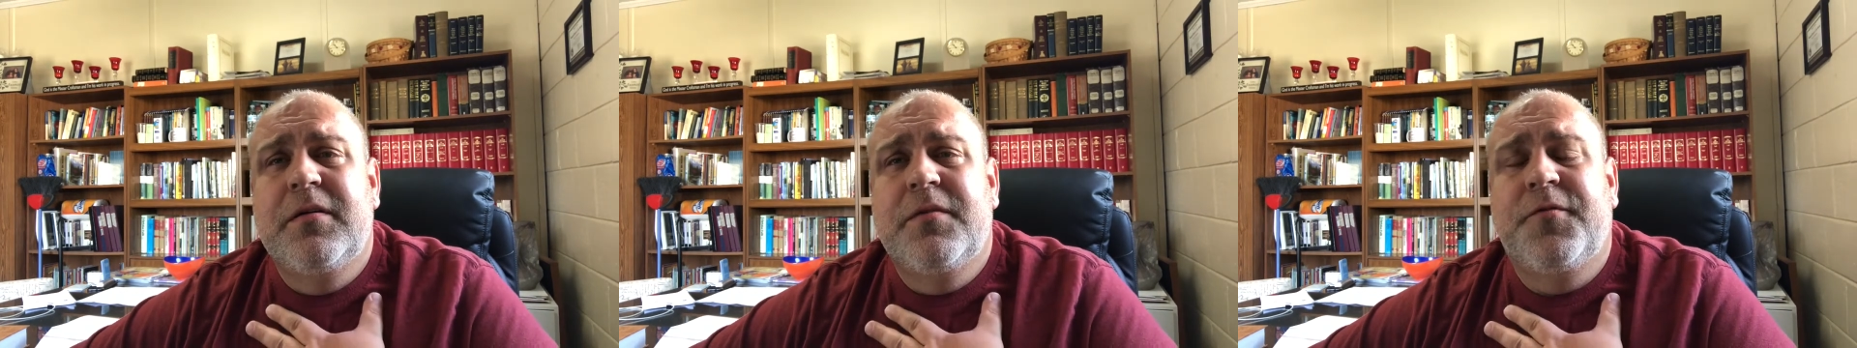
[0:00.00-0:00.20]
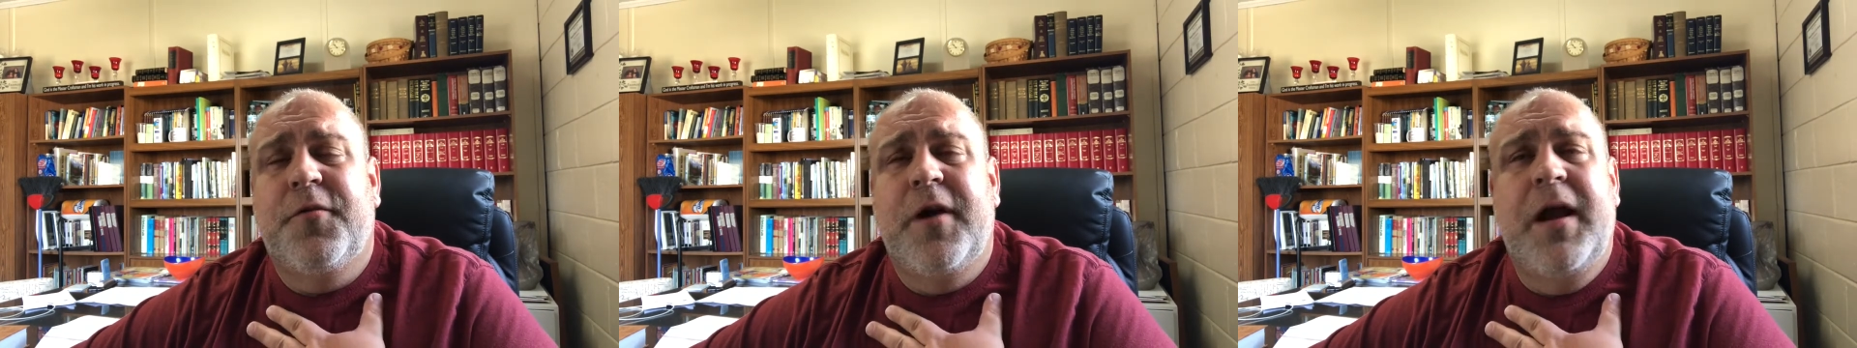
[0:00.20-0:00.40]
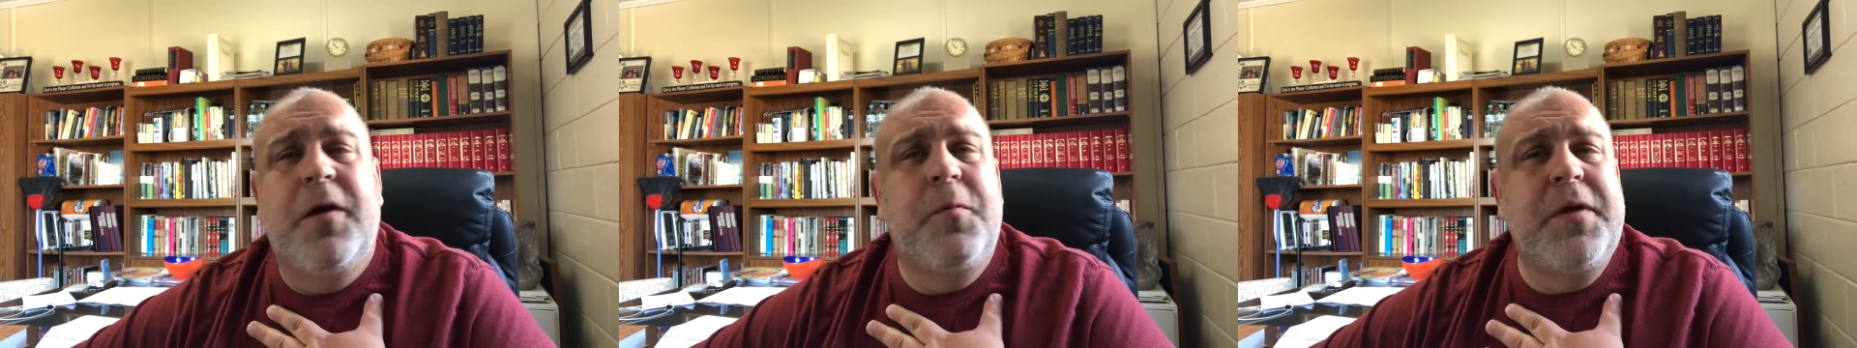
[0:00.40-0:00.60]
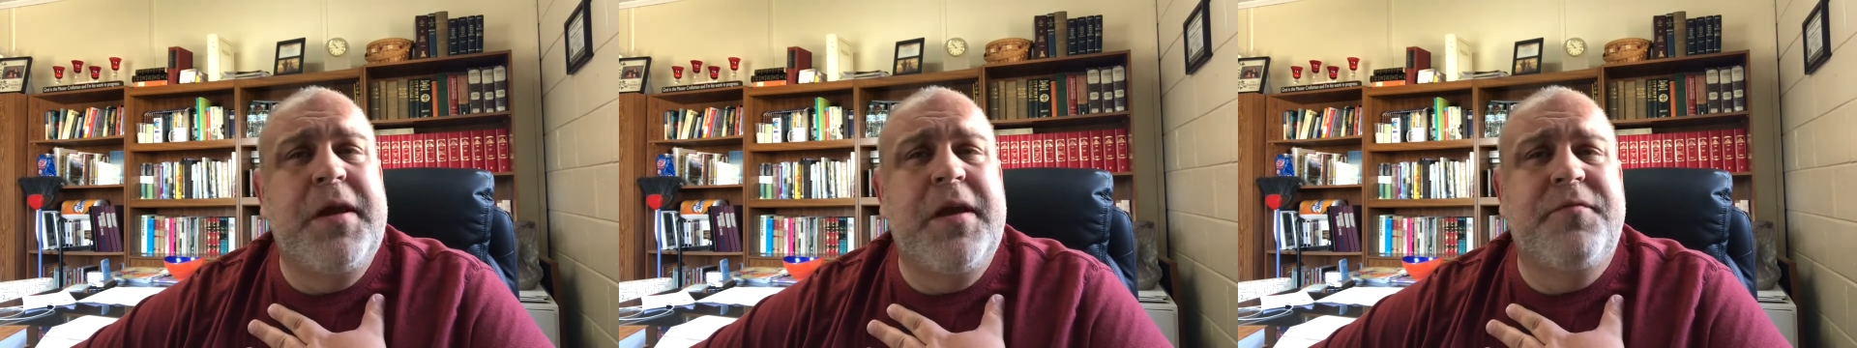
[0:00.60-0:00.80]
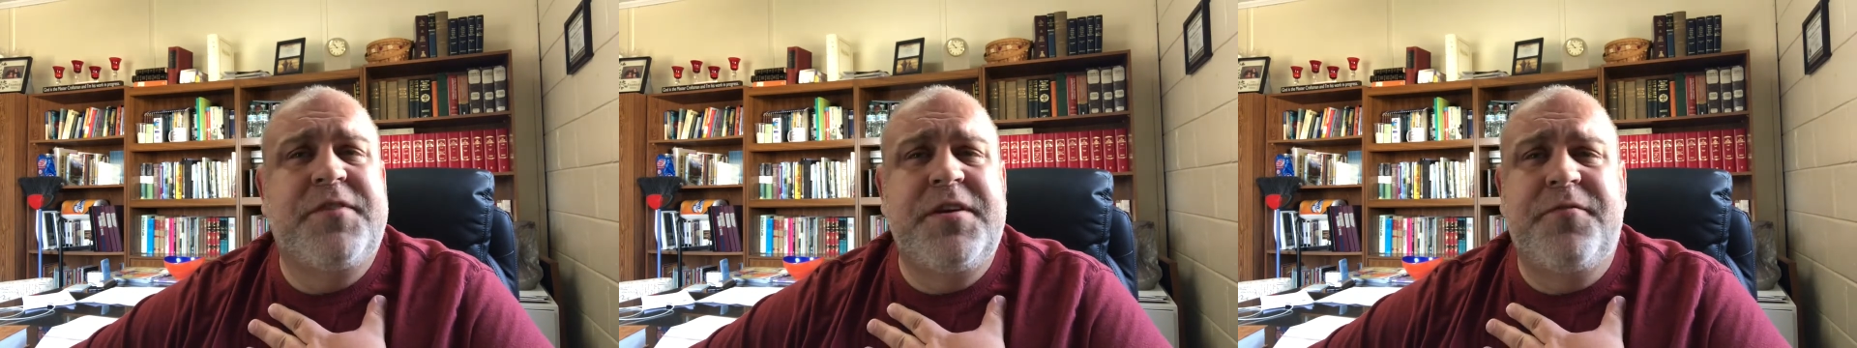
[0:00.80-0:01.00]
for how we
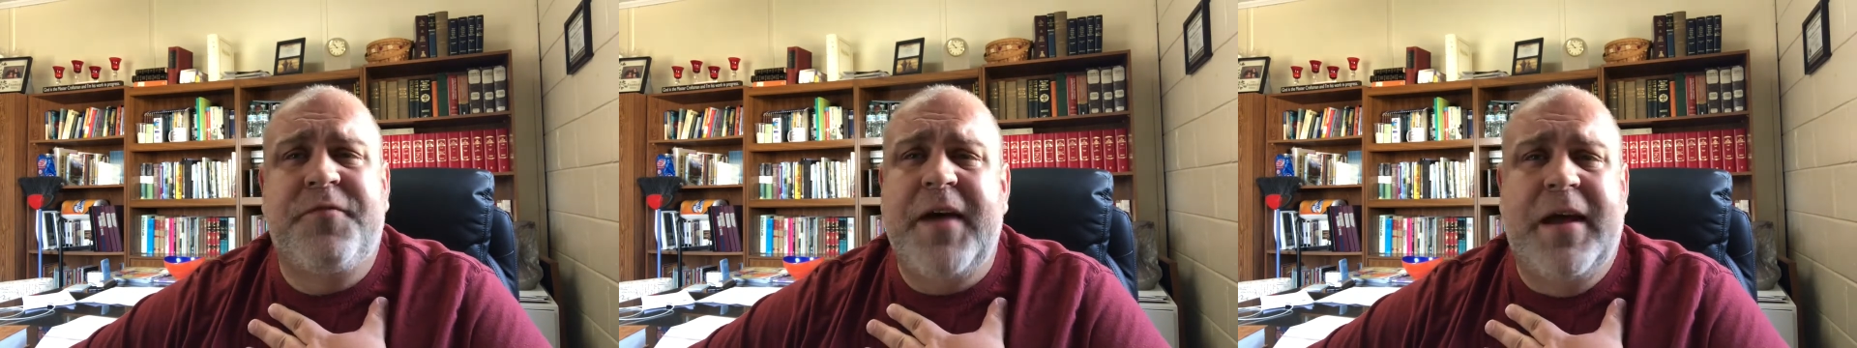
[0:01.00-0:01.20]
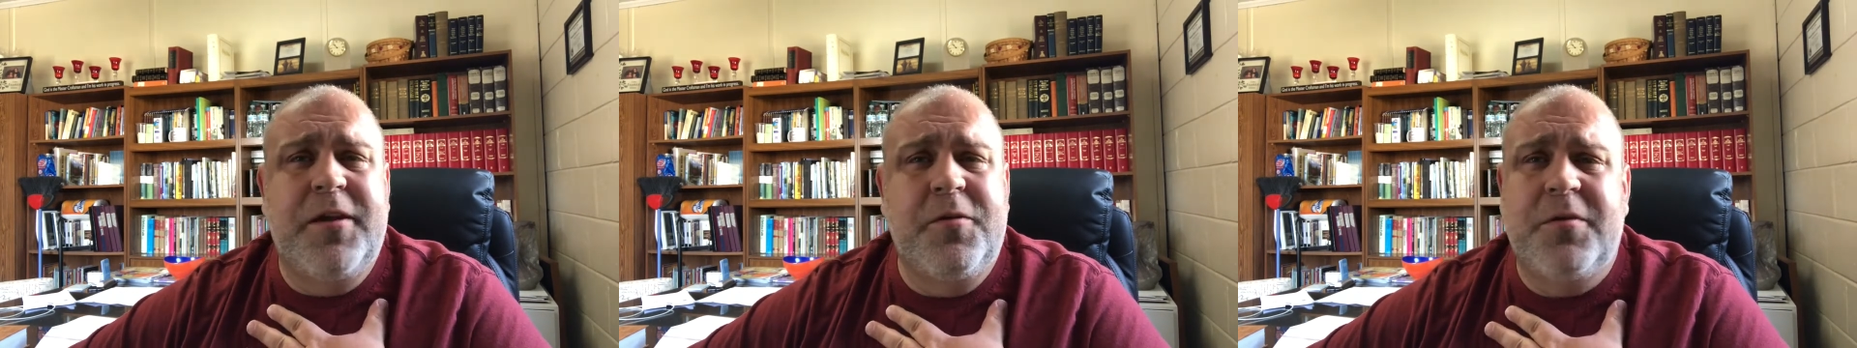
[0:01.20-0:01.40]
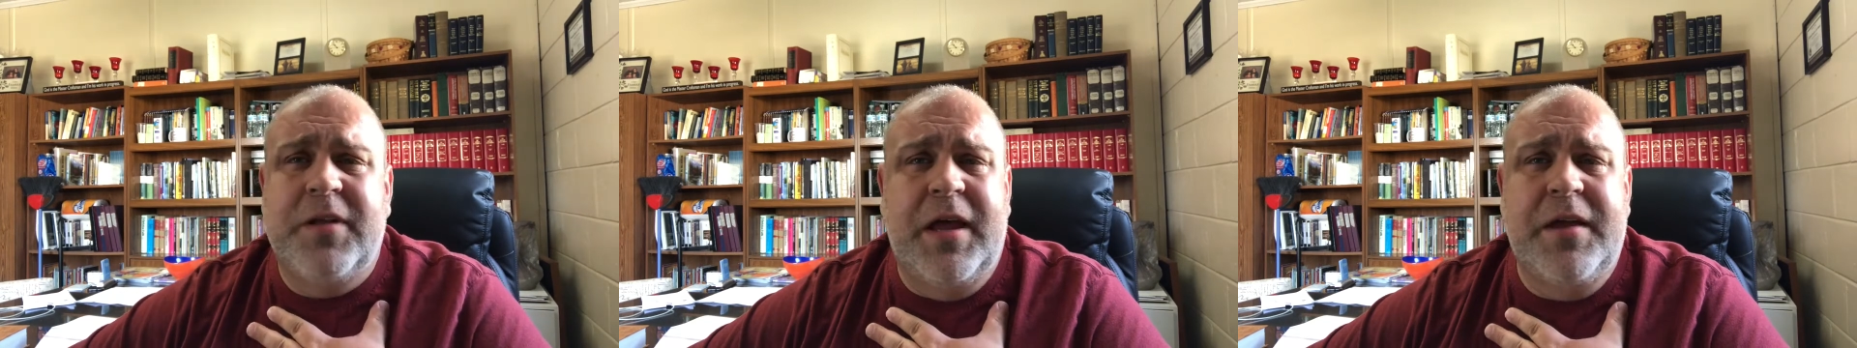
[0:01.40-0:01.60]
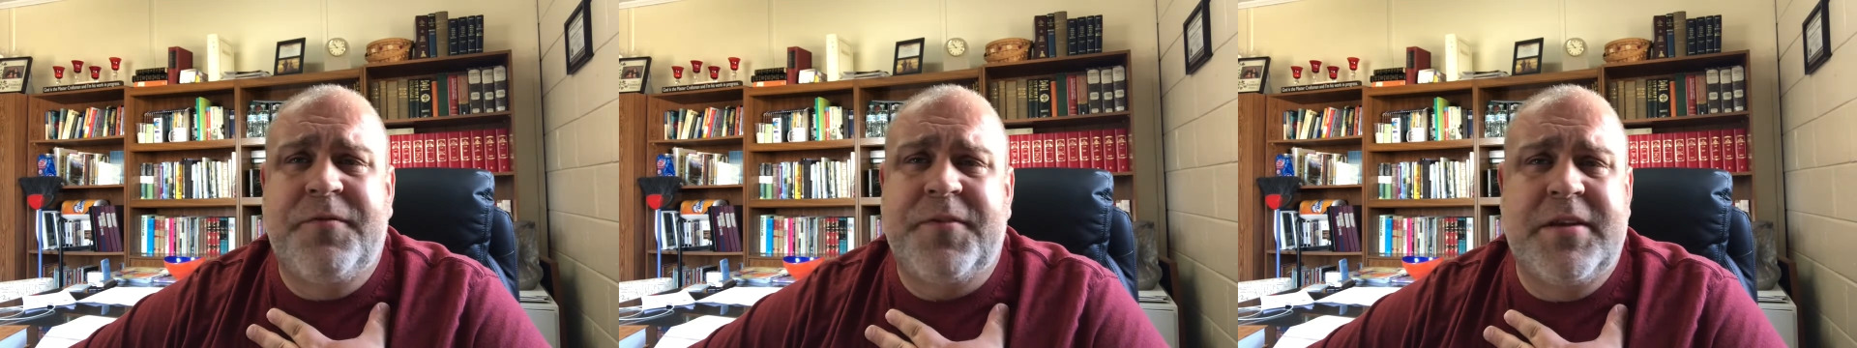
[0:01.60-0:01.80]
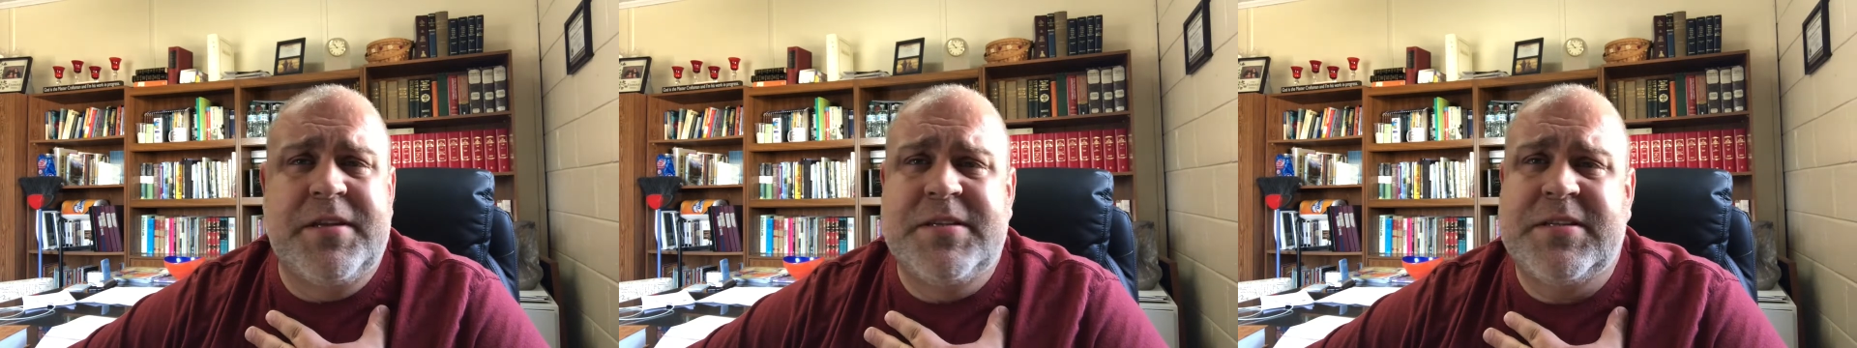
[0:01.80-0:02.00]
have devalued life
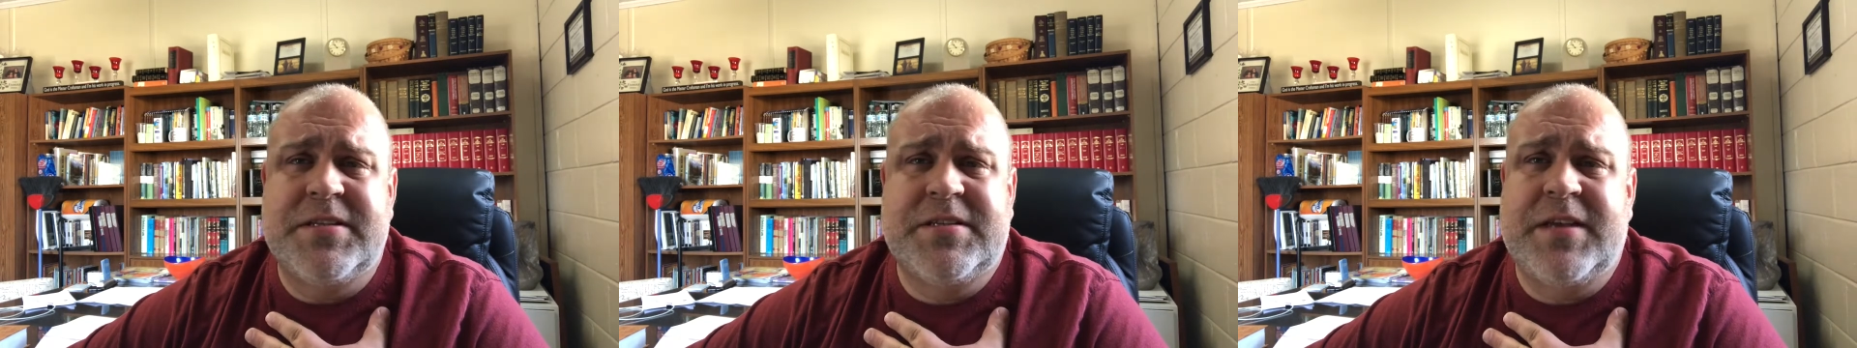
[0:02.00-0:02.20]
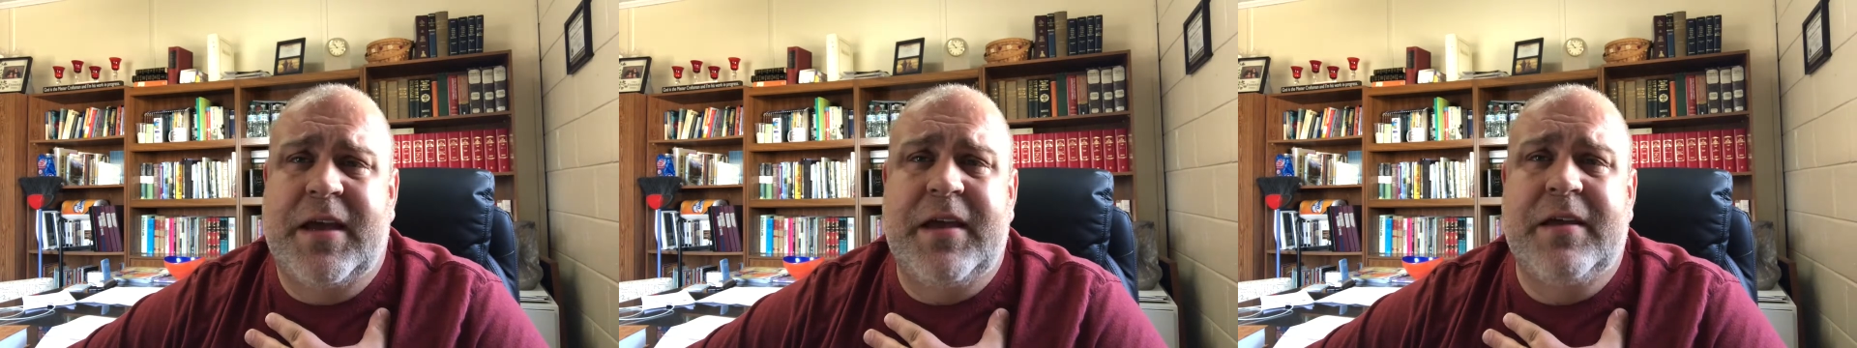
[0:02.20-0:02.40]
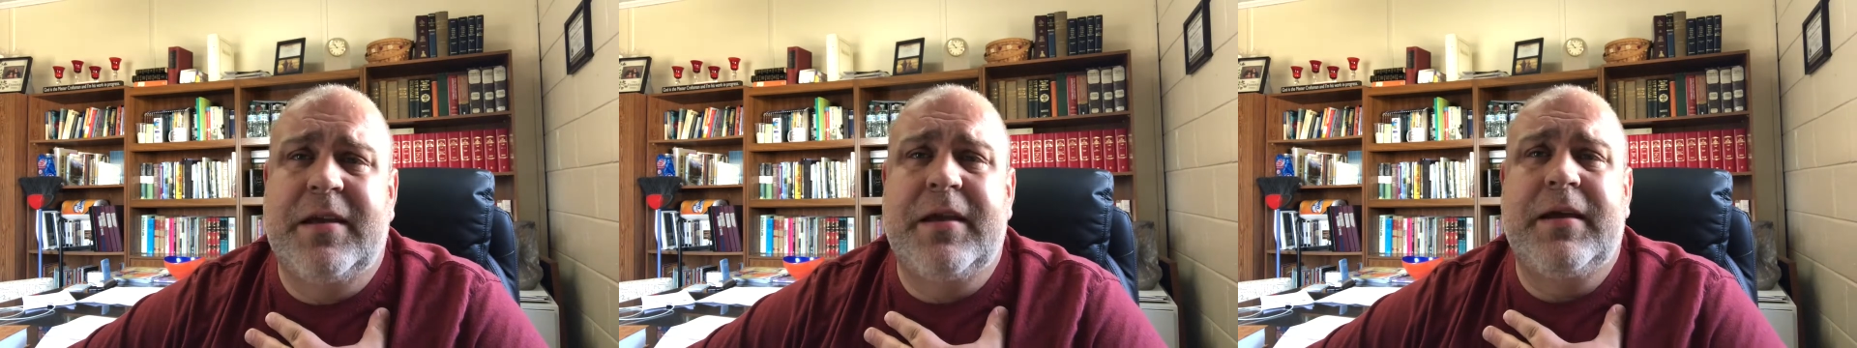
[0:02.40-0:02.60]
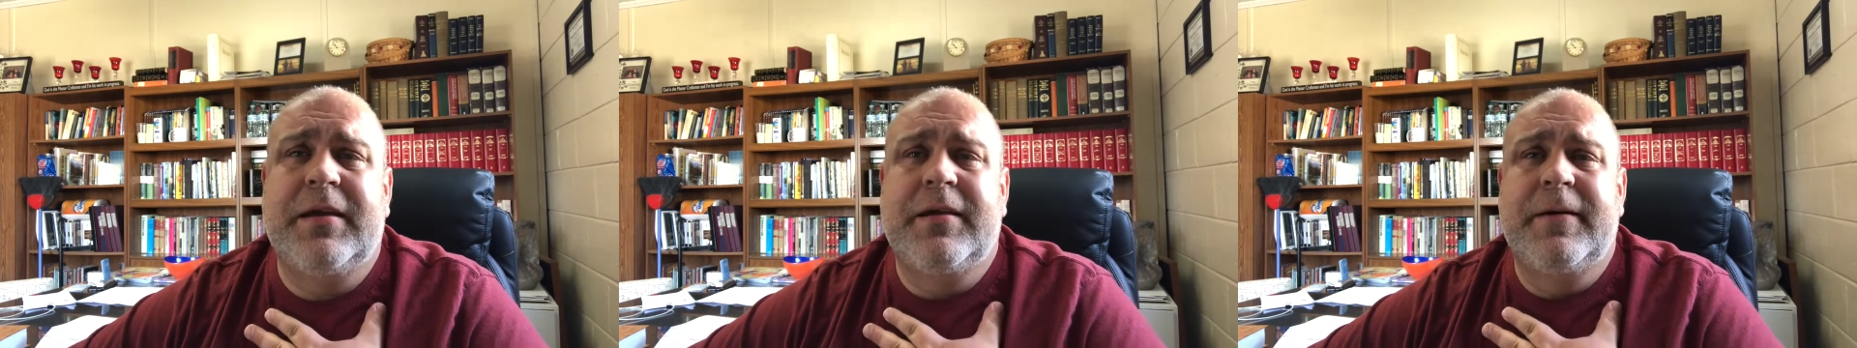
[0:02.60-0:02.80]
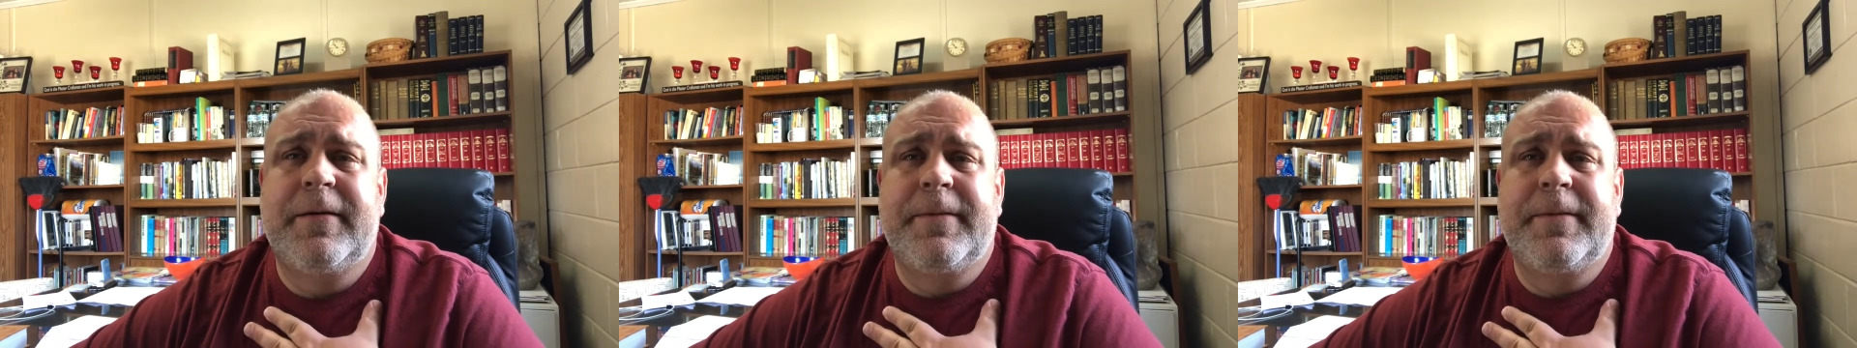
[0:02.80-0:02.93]
in this society.